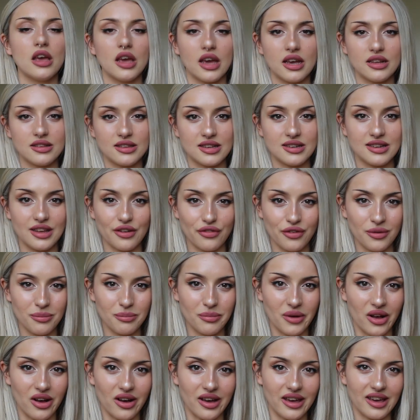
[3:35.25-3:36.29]
it's a different
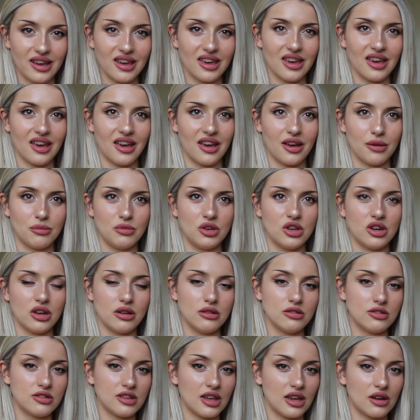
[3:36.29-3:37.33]
bike. You
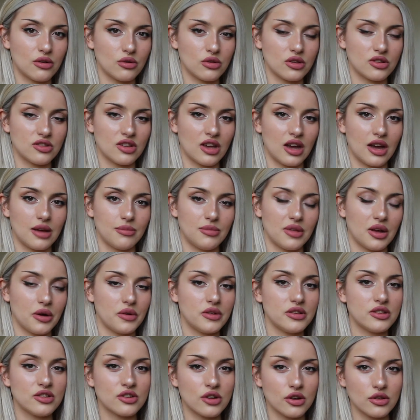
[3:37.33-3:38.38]
don't see it all the time though.
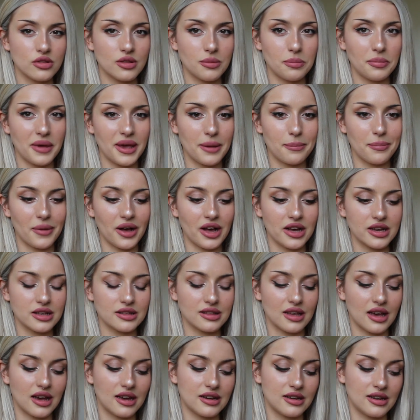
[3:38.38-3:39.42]
It's not the big bike
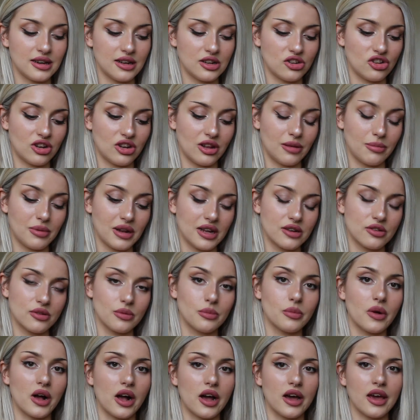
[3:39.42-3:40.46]
that I'd initially planned on
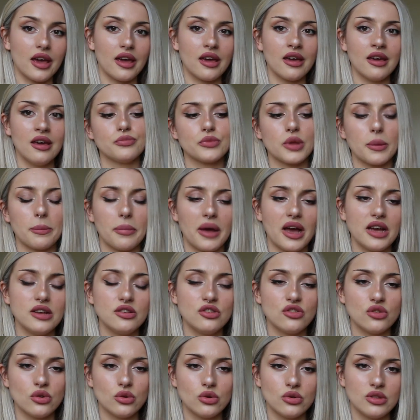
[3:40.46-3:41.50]
buying. But I
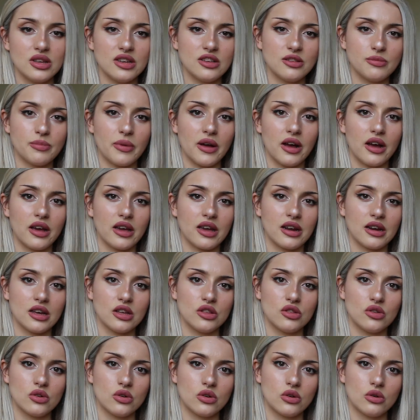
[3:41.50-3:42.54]
saw this bike and I
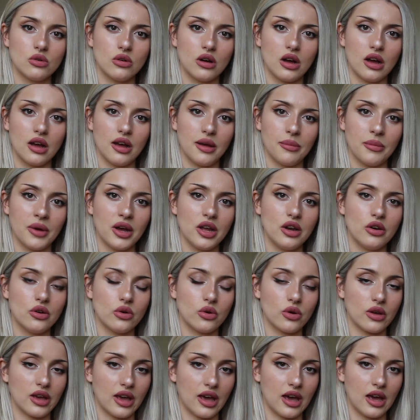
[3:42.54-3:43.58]
thought I might
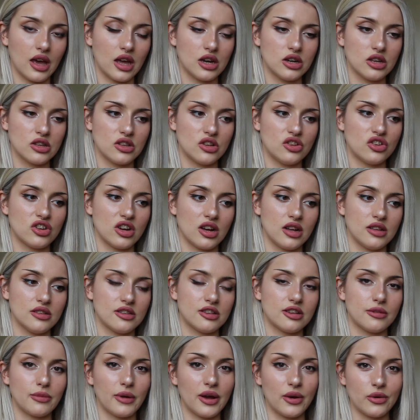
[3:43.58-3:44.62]
not get another chance
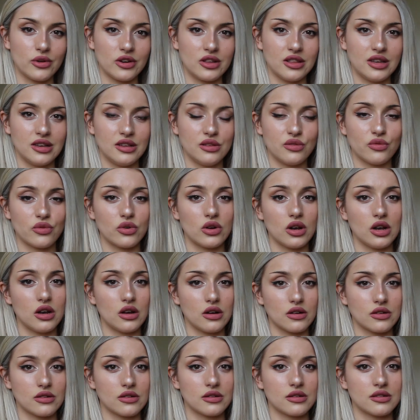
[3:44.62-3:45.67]
to buy one of these for a
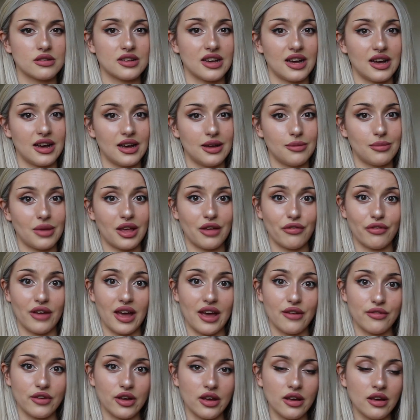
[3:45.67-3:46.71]
long time, if
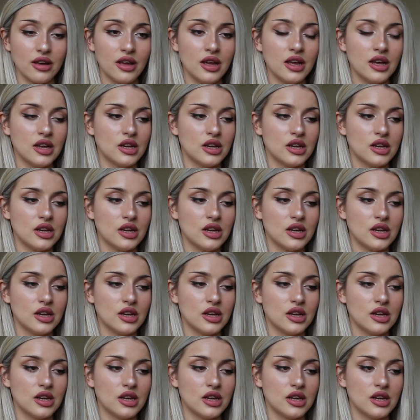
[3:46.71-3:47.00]
ever.